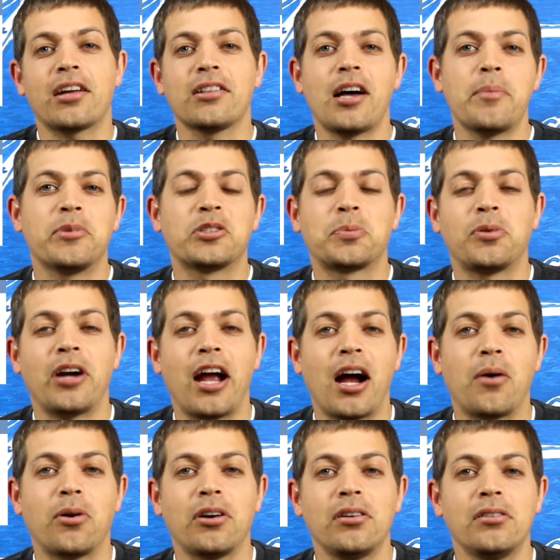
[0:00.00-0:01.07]
kilometers per
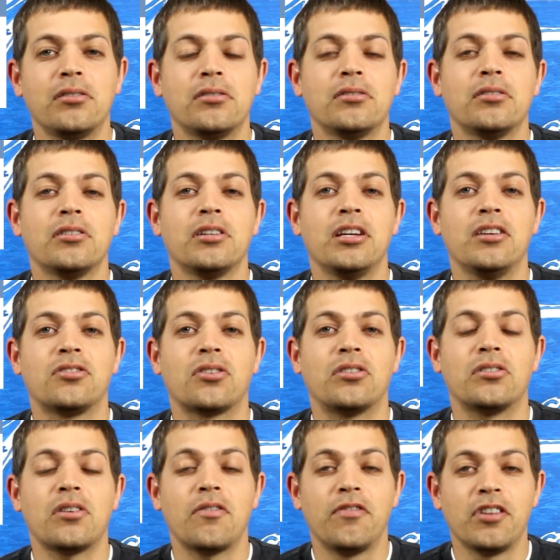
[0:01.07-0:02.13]
hour is
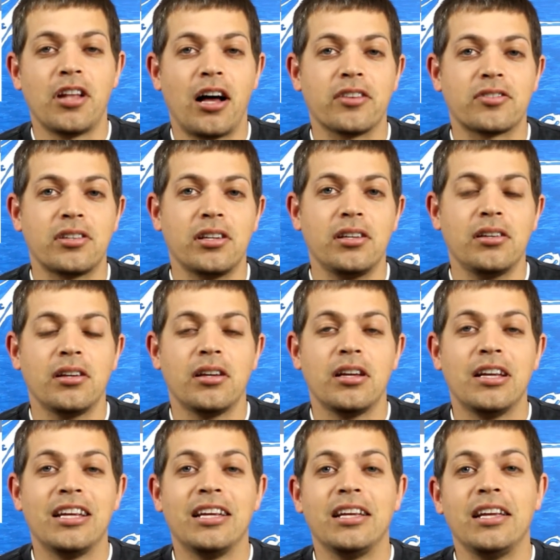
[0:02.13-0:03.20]
our velocity,
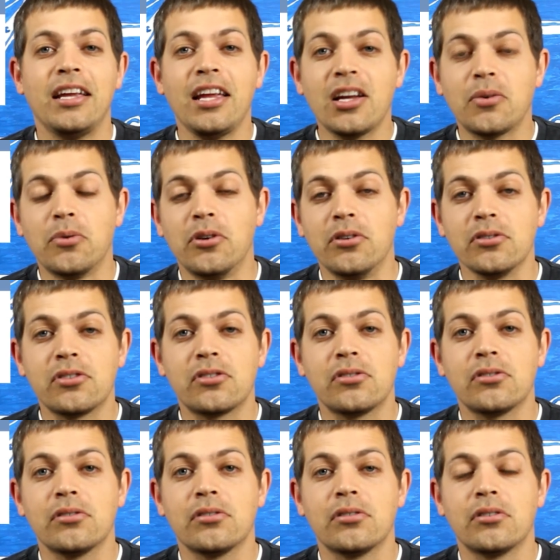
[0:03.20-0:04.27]

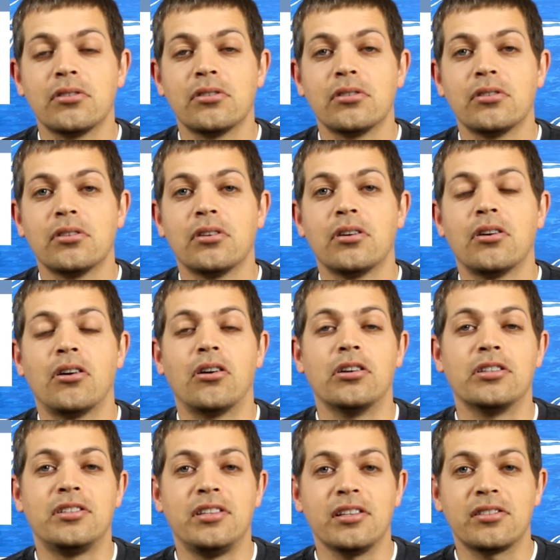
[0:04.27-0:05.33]
equals
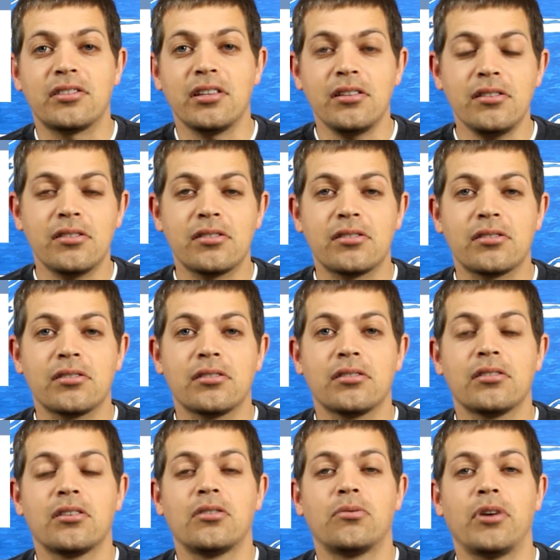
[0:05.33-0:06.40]
our distance,
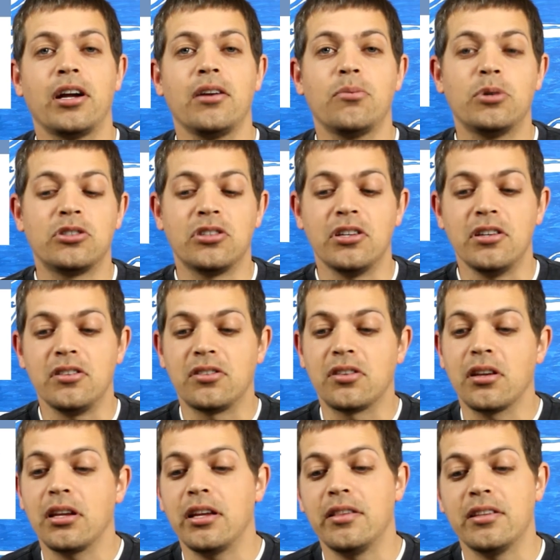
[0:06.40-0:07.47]
right? Which
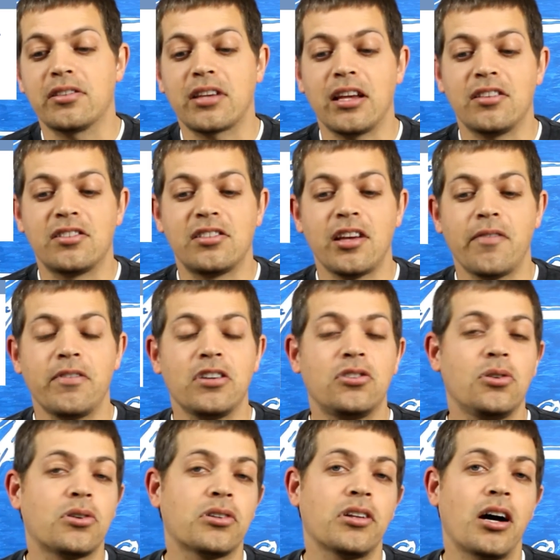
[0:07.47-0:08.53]
is, in this case,
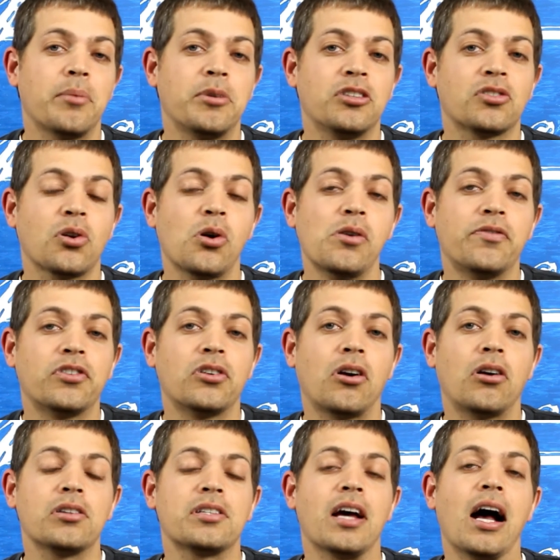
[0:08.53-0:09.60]
72 kilometers over
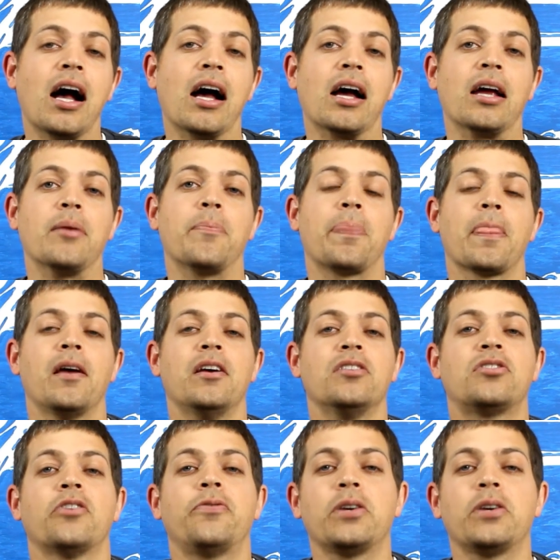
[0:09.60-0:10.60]
our time. So if